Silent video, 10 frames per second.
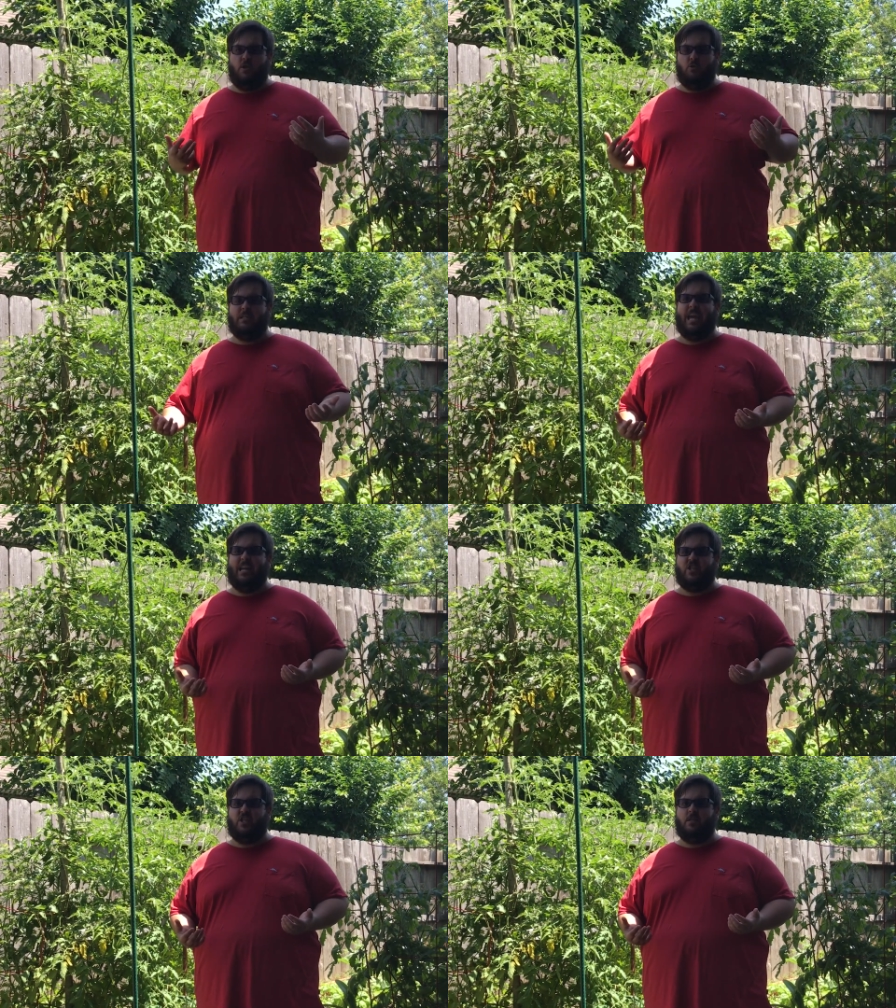those
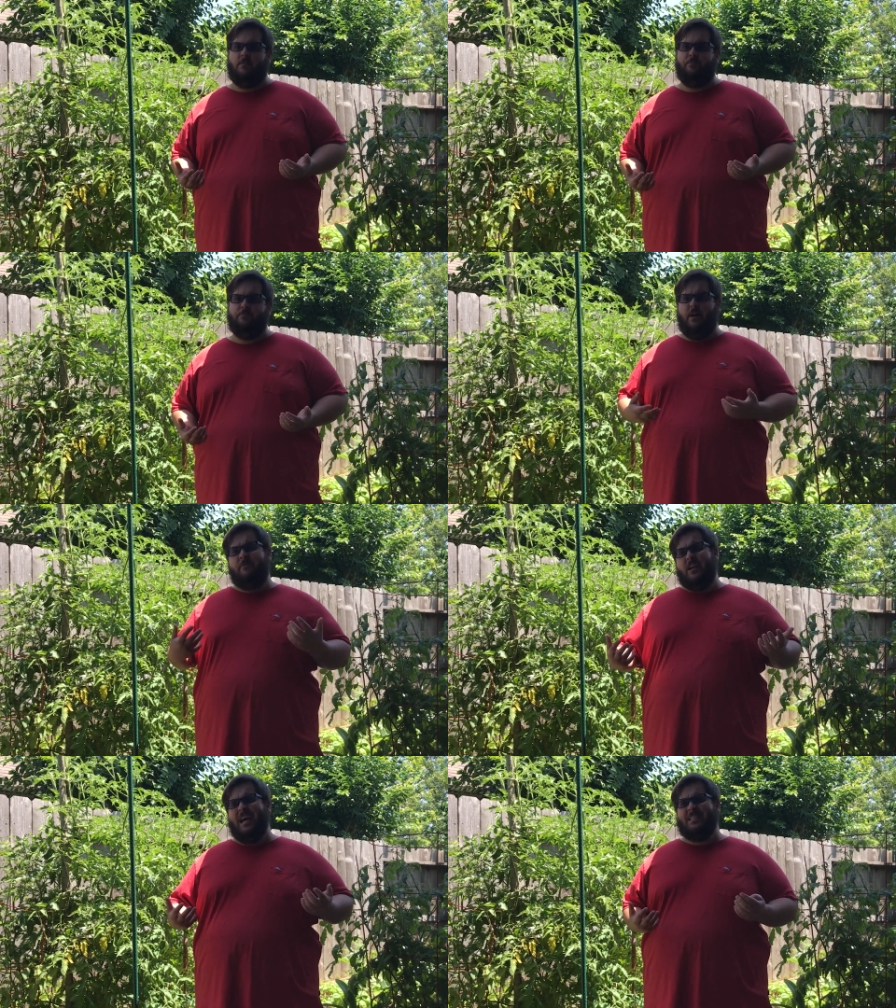cages. But
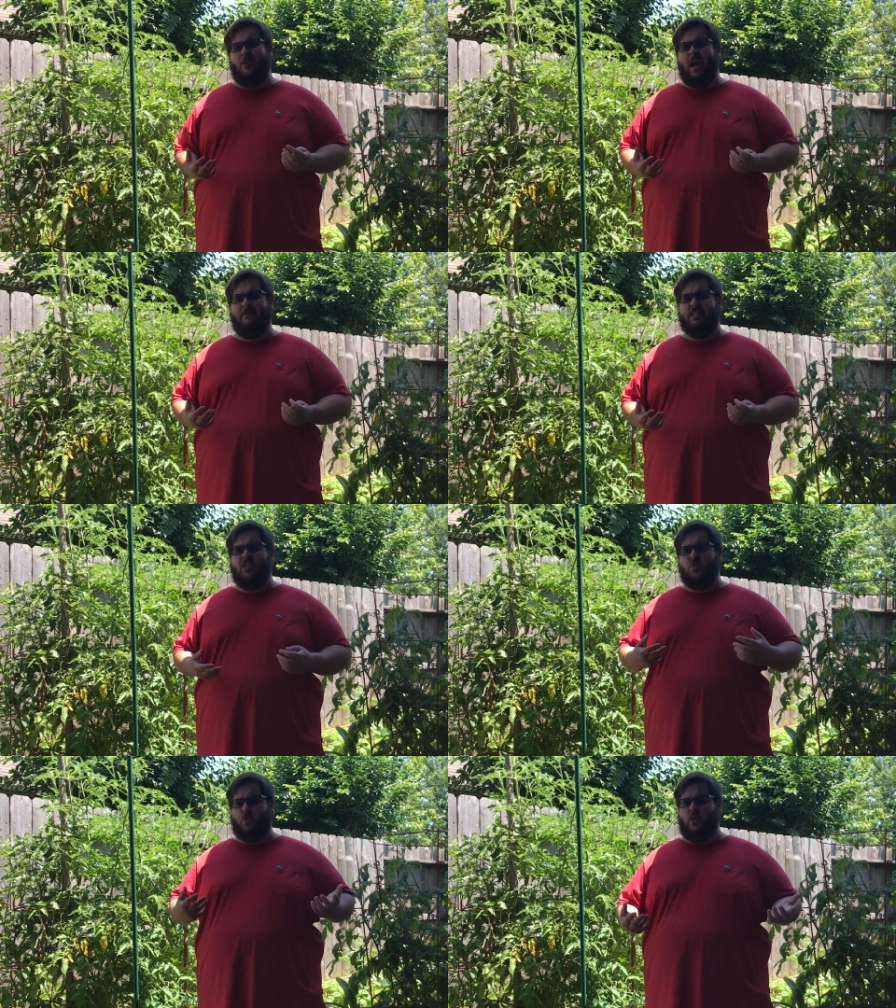if you guys don't have any
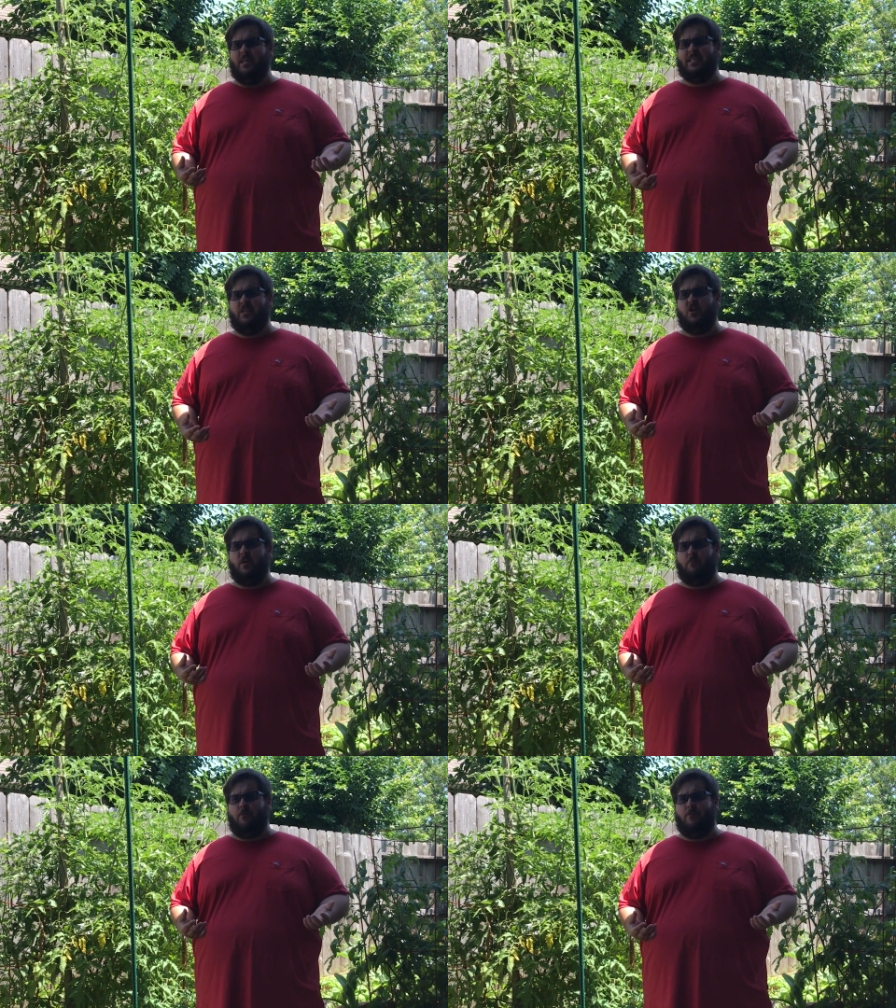trees that you
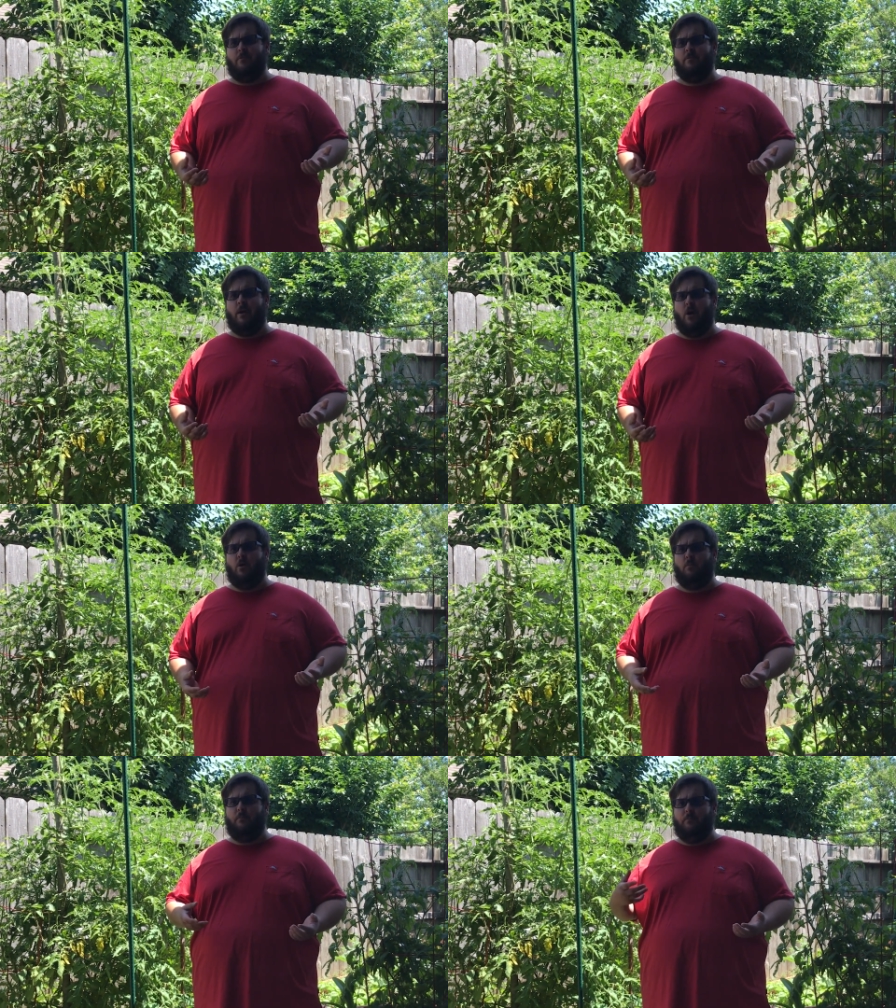can prune that
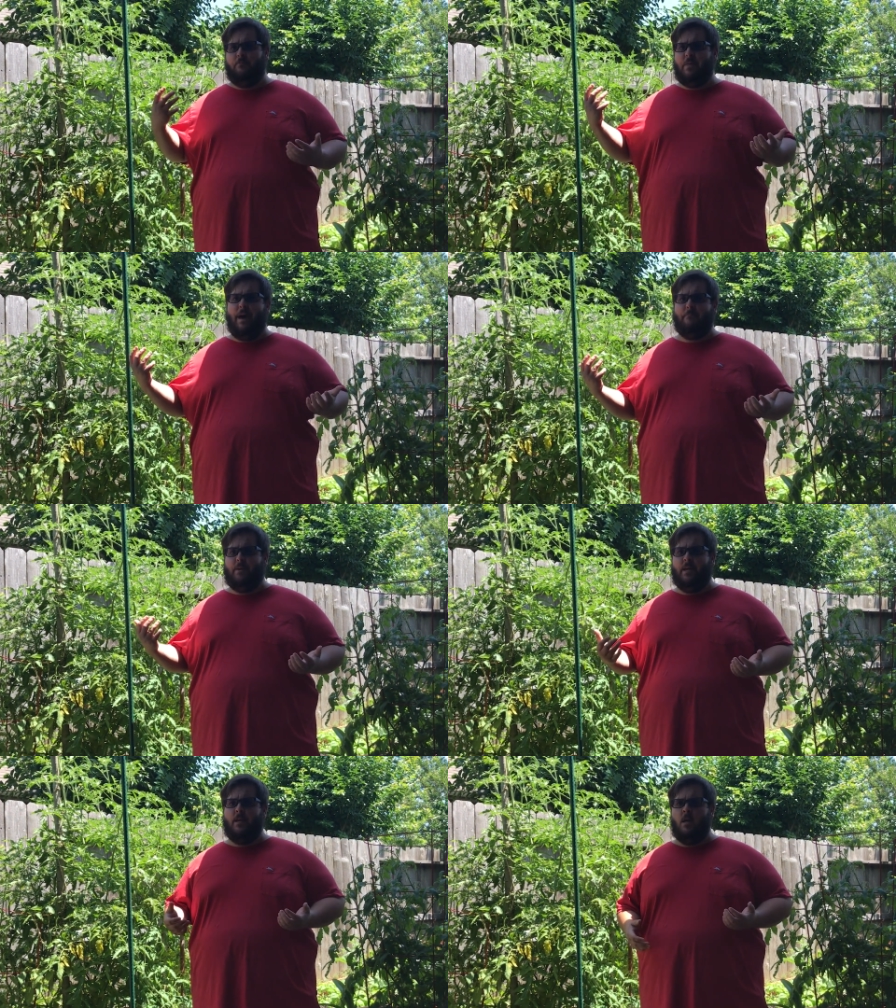are that
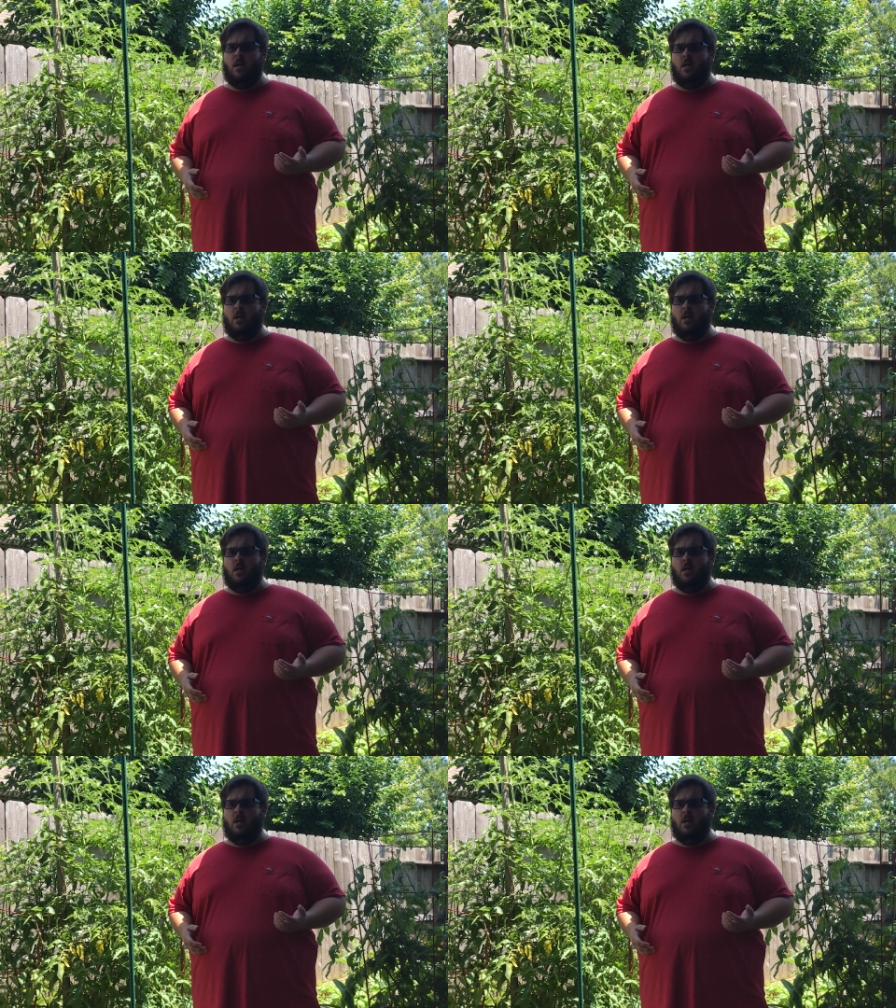big,